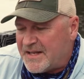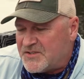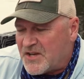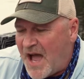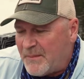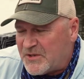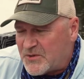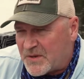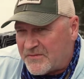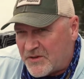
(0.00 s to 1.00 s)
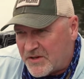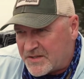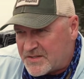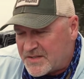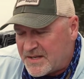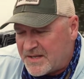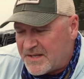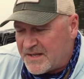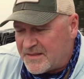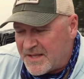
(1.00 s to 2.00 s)
and geometry of hooks
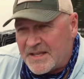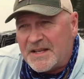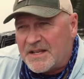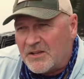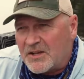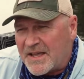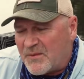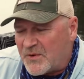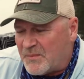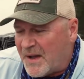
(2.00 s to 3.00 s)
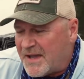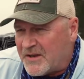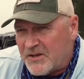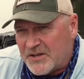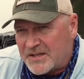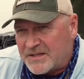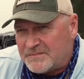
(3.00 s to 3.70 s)
that you need to look at when you're buying a hook.